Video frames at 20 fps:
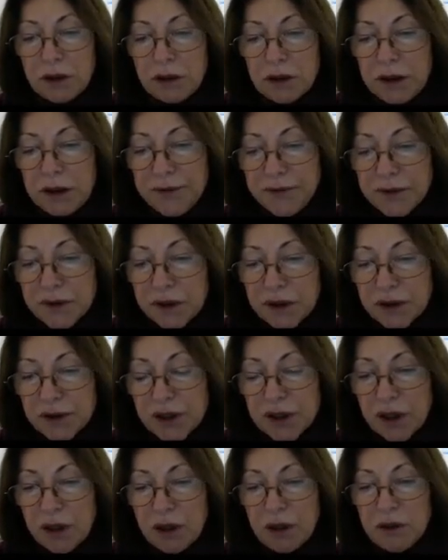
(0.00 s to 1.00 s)

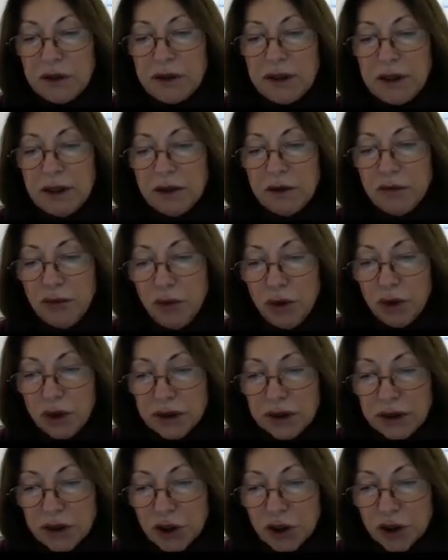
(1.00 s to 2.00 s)
difference, the
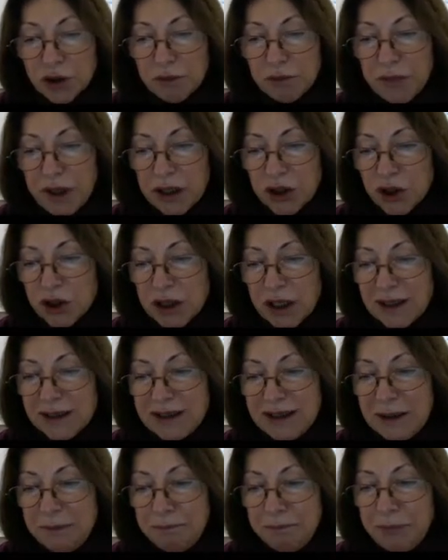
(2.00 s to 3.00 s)
voltage measured,
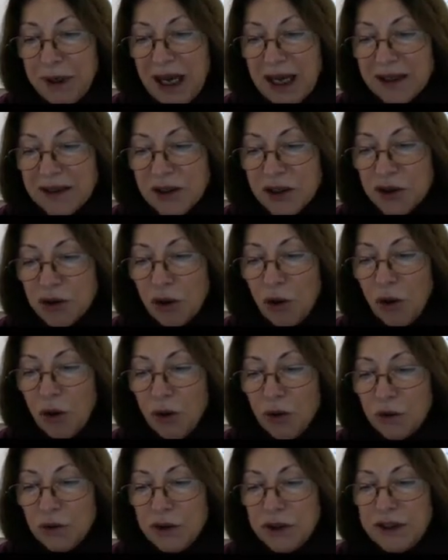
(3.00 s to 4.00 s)
depends
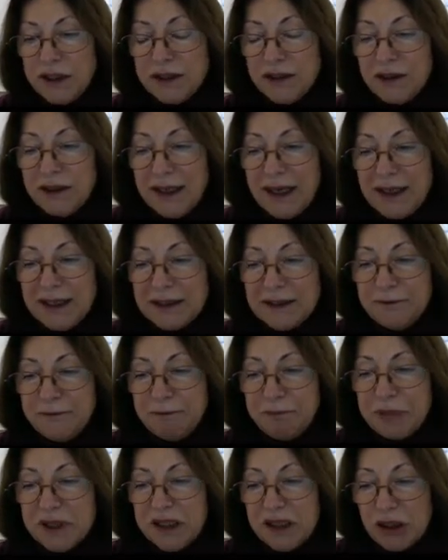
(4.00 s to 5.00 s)
on the
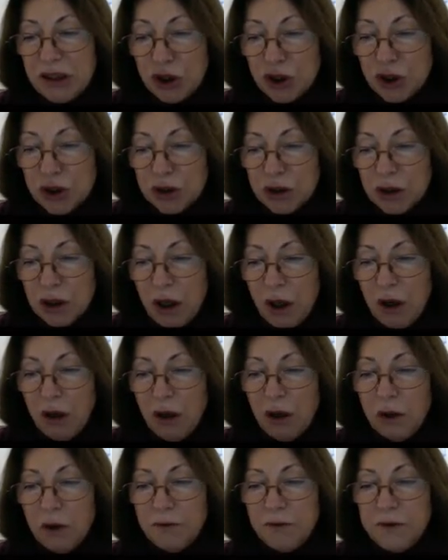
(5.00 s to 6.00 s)
relative position
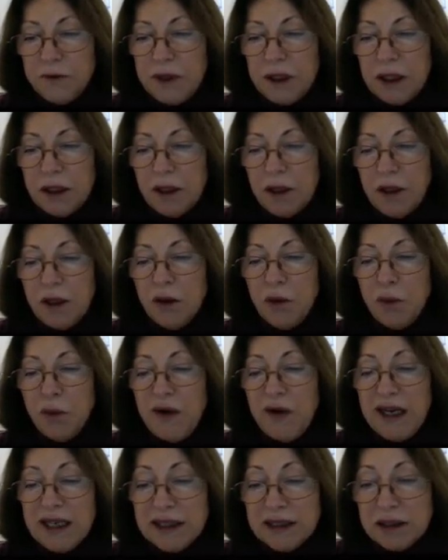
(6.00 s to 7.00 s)
of the
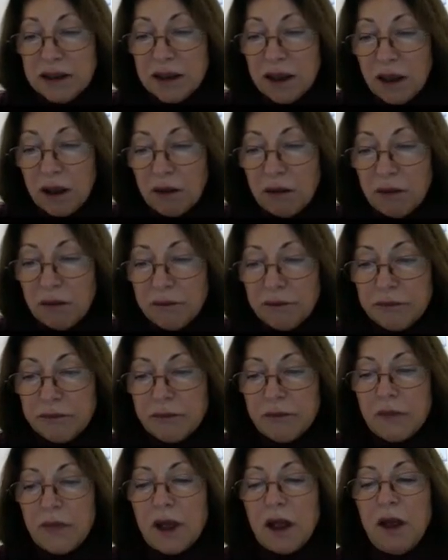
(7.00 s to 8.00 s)
vector
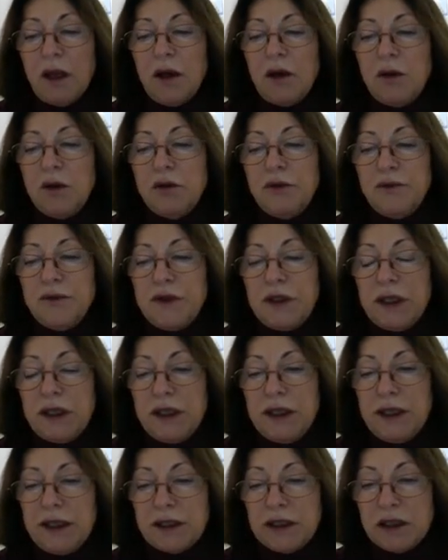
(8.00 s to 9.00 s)
of
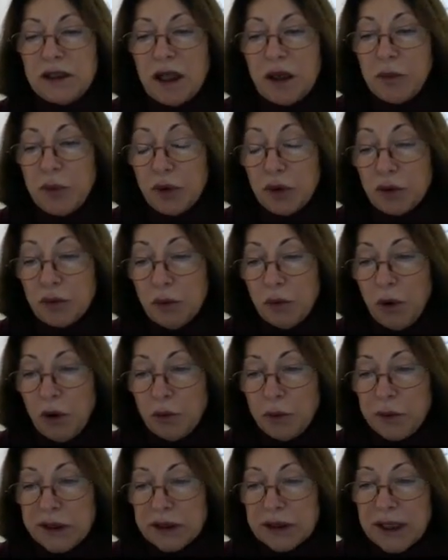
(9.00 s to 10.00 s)
the electric dipole
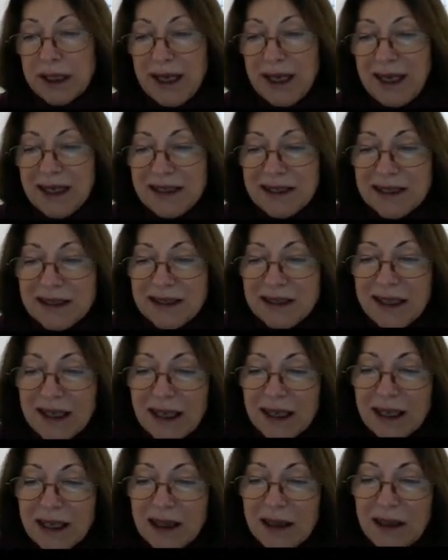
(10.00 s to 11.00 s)
moment and
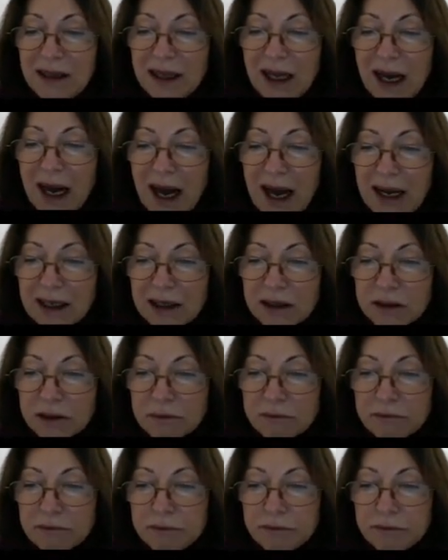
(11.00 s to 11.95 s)
the line